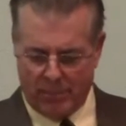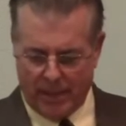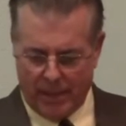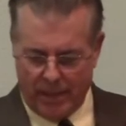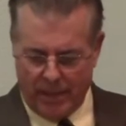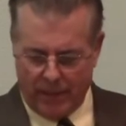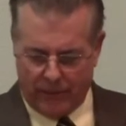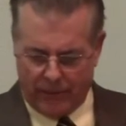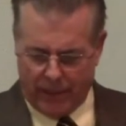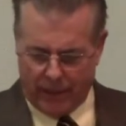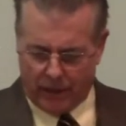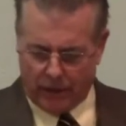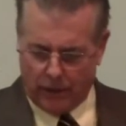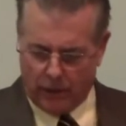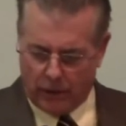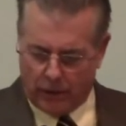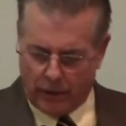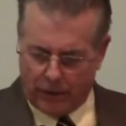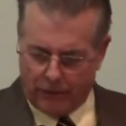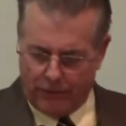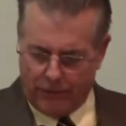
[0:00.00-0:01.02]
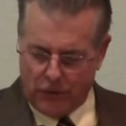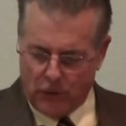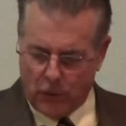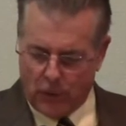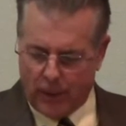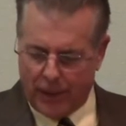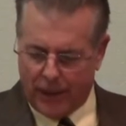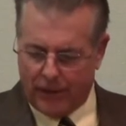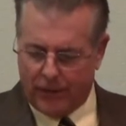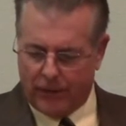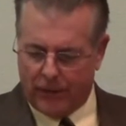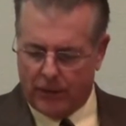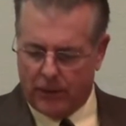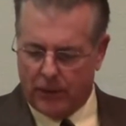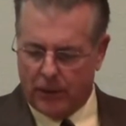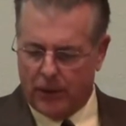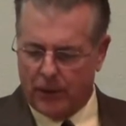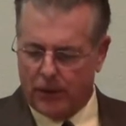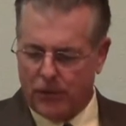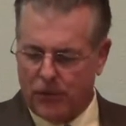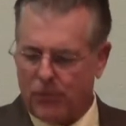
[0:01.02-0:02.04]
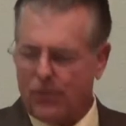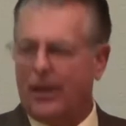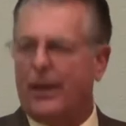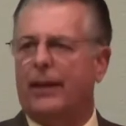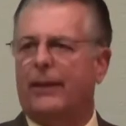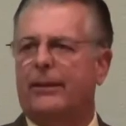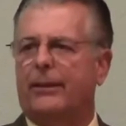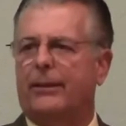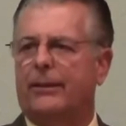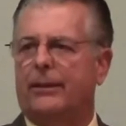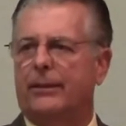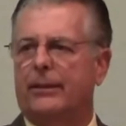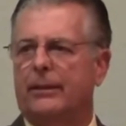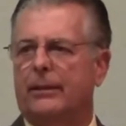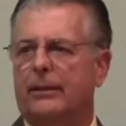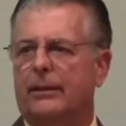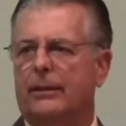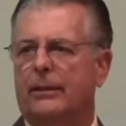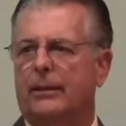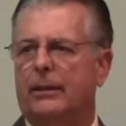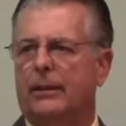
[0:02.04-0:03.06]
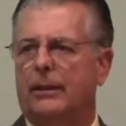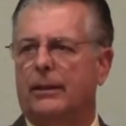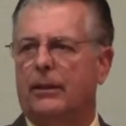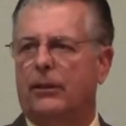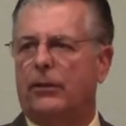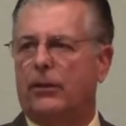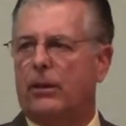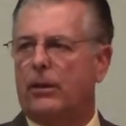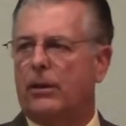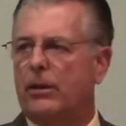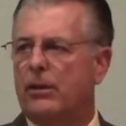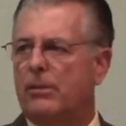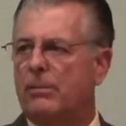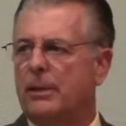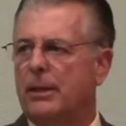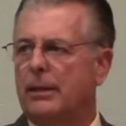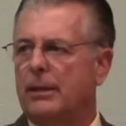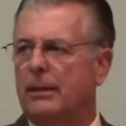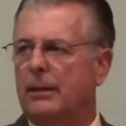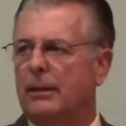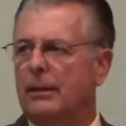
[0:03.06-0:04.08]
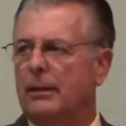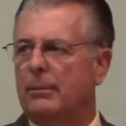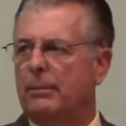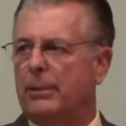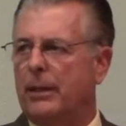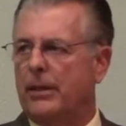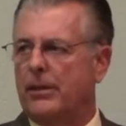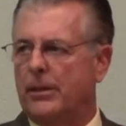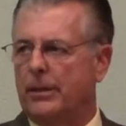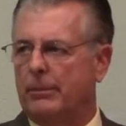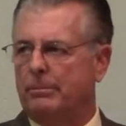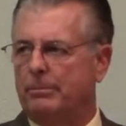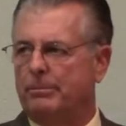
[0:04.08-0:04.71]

Let's take a look at a few ways to address discouragement and depression.